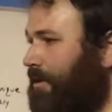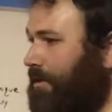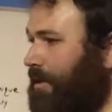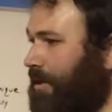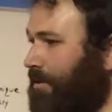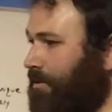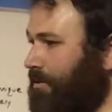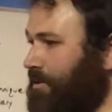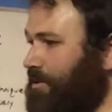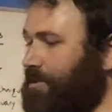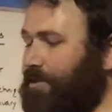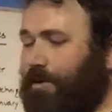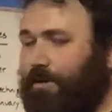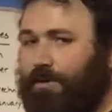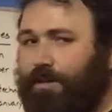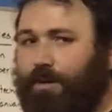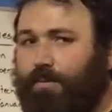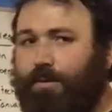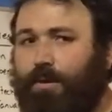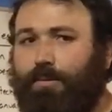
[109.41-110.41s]
they wouldn't
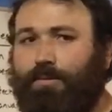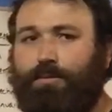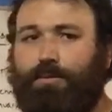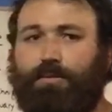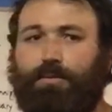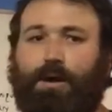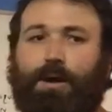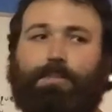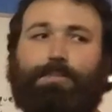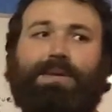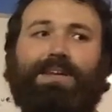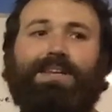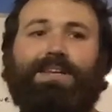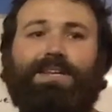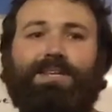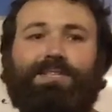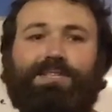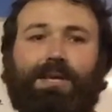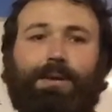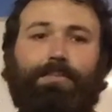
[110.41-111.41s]
start that probably to about
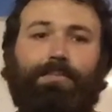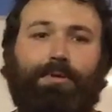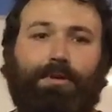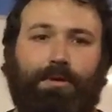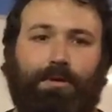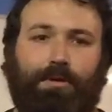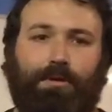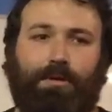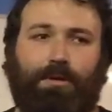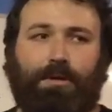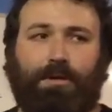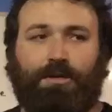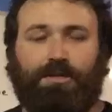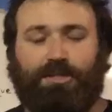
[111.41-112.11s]
mid-December.